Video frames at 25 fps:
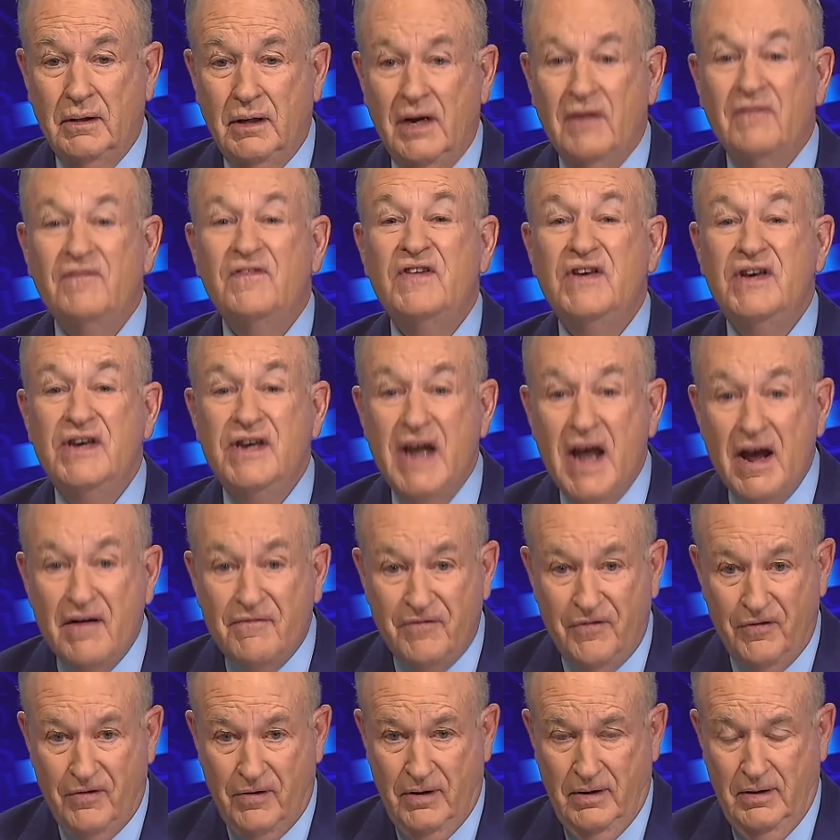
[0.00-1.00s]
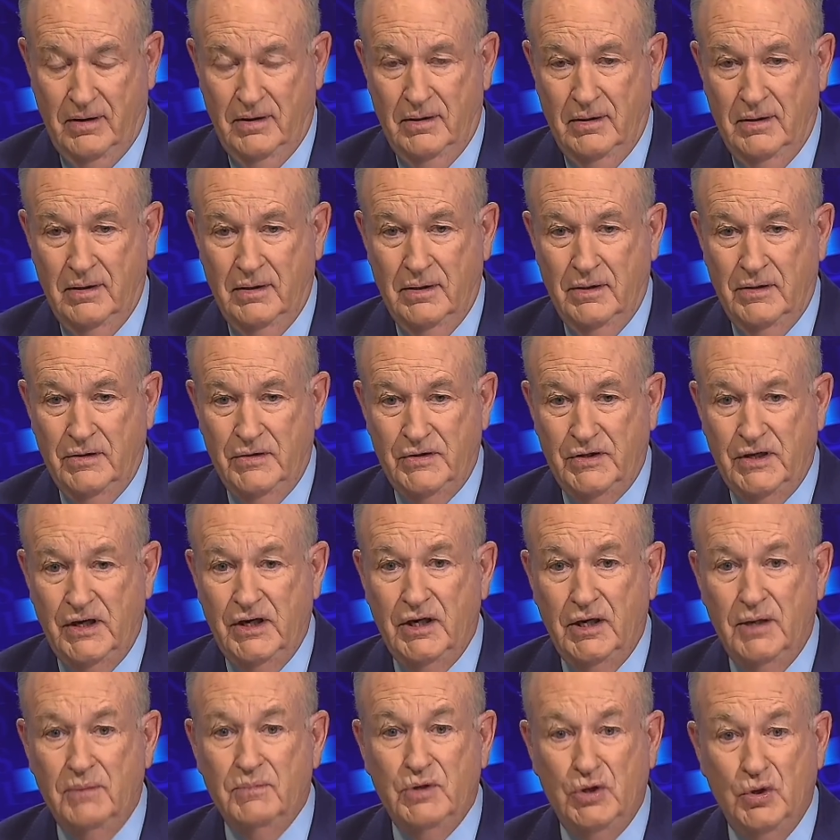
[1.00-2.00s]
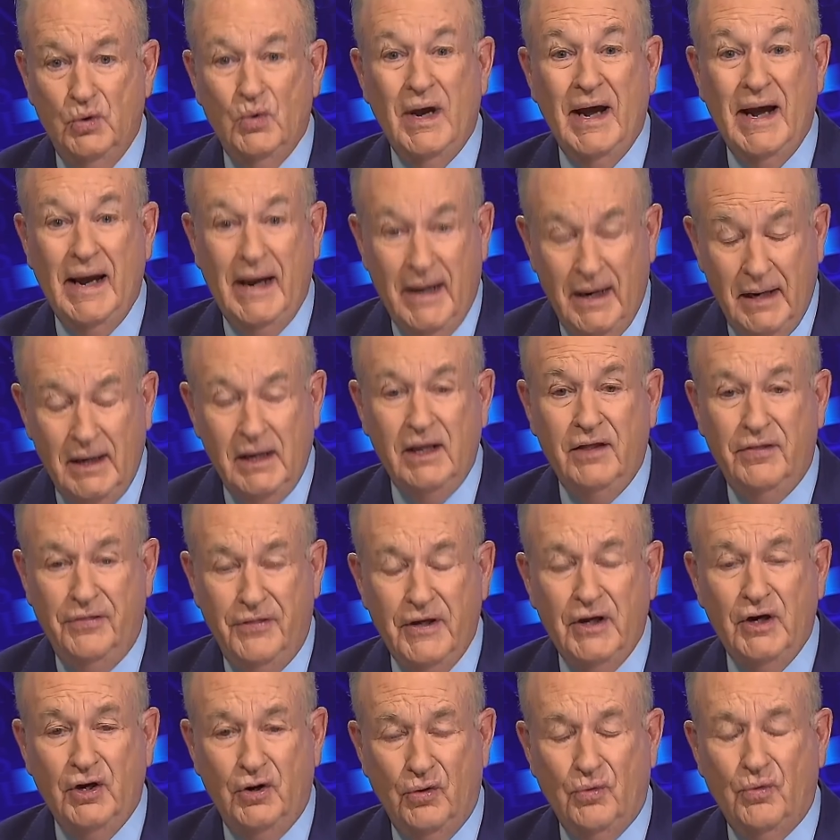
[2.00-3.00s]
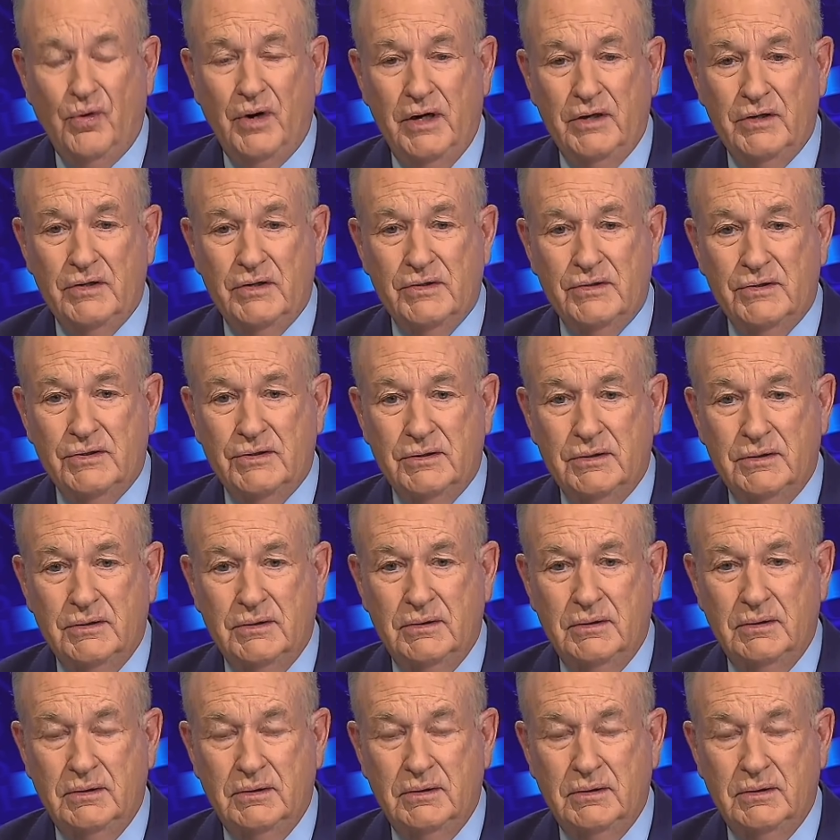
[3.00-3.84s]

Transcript: I have never seen him do anything courageous.